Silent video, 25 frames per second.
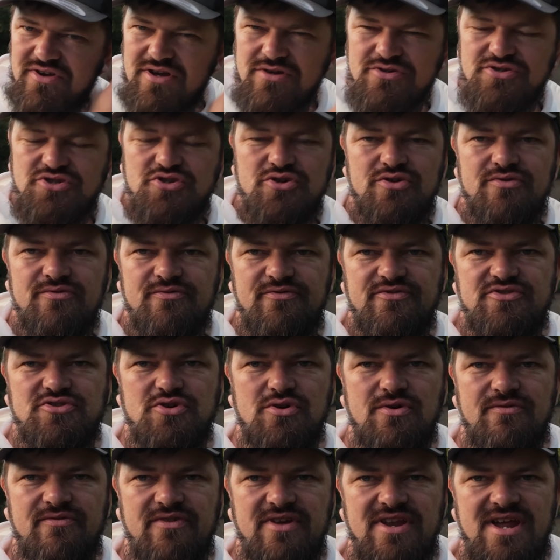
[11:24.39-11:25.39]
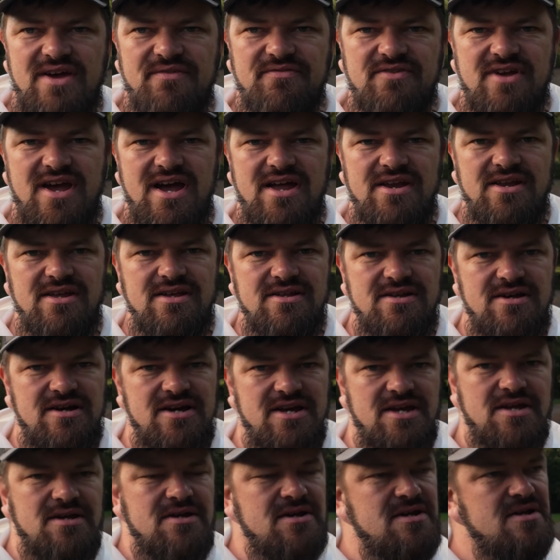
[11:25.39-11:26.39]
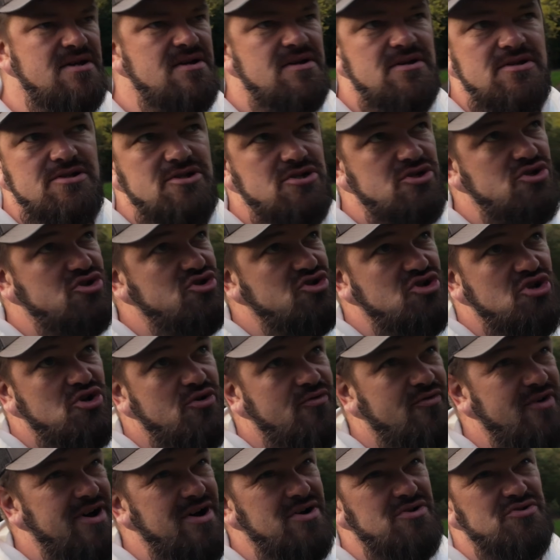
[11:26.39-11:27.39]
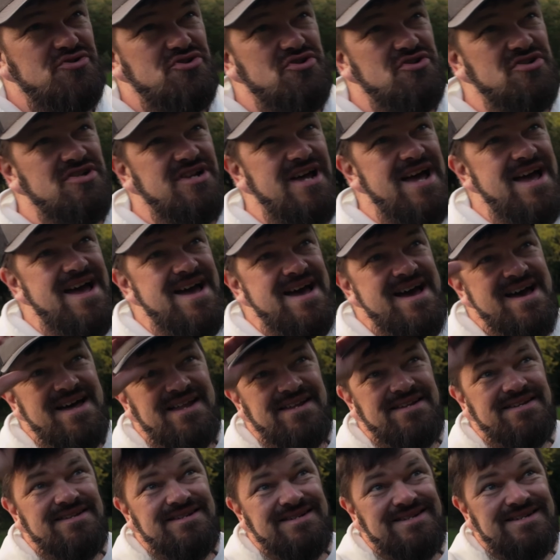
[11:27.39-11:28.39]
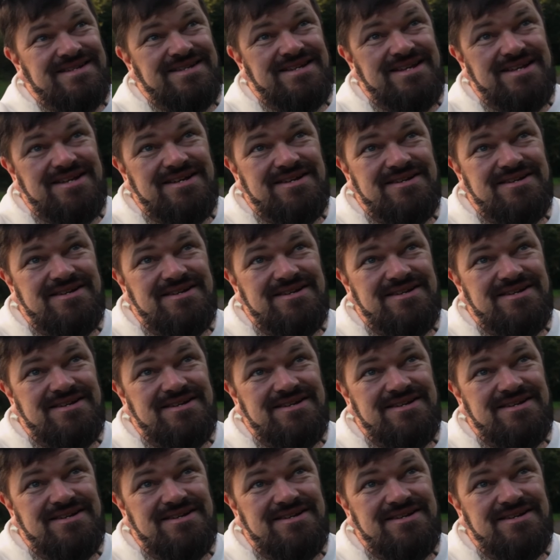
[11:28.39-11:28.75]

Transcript: I was doing photography in Afghan at like 2000 and,